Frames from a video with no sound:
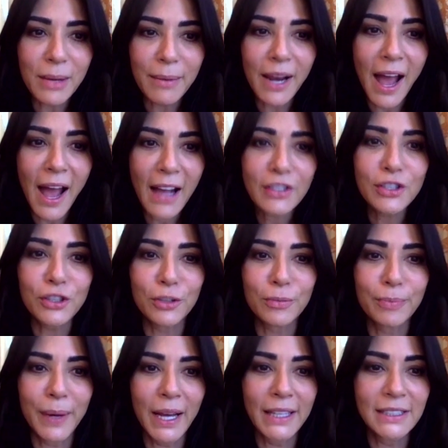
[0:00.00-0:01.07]
I'm an actor,
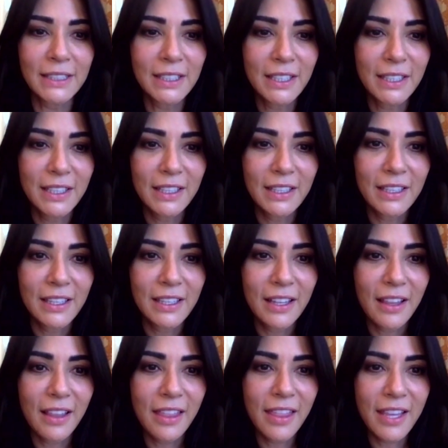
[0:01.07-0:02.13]
but
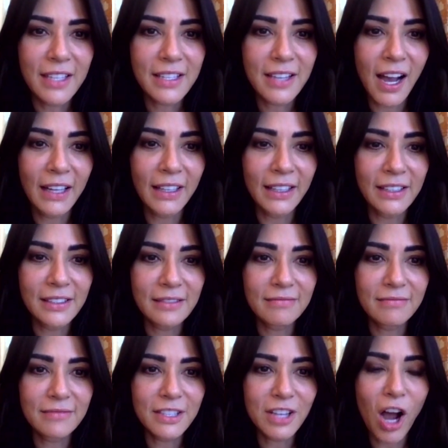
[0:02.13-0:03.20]
this kind of
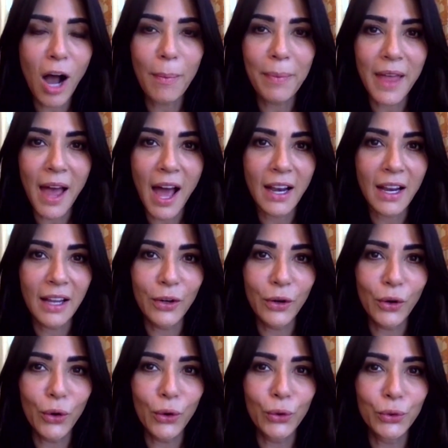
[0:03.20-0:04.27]
topped that at a
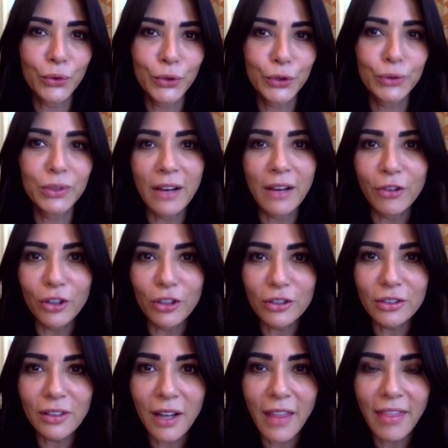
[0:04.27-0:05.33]
whole new
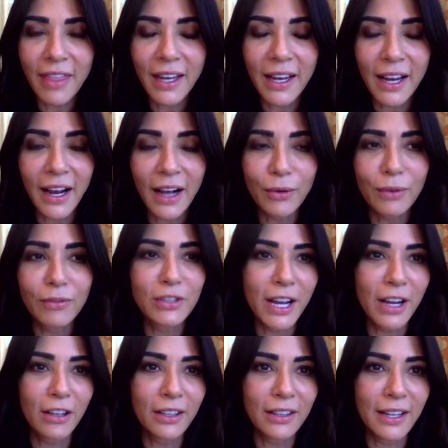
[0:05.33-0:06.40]
level. And then I got
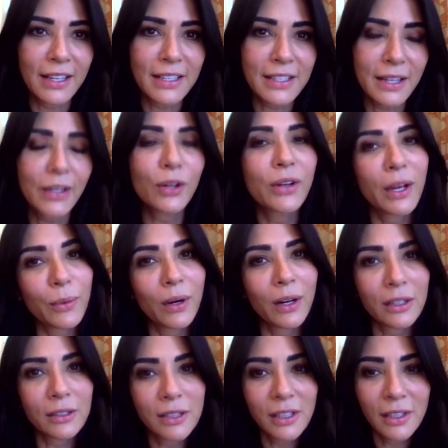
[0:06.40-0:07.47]
Riverdale, and then it's like, okay,
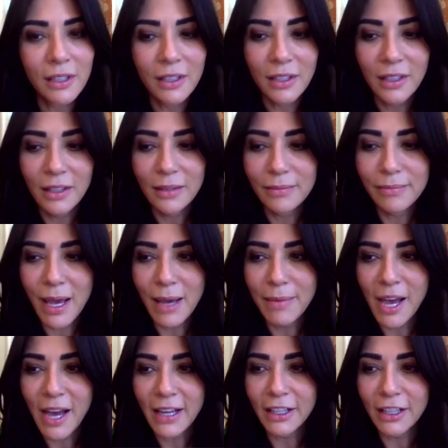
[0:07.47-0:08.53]
well,
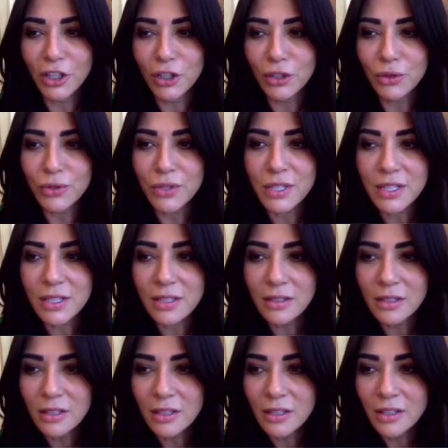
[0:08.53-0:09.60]
maybe I can use
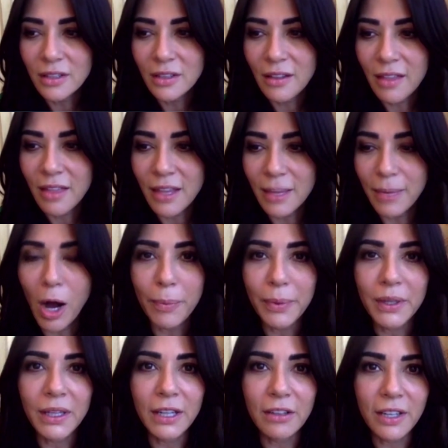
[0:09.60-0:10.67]
the
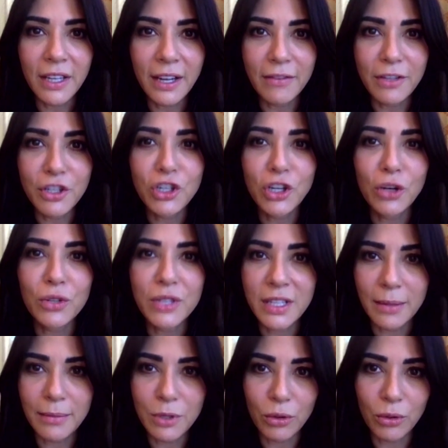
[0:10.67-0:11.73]
popularity of the shows
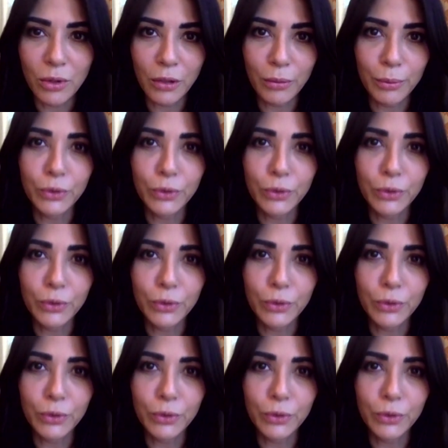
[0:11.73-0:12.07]
that I'm doing or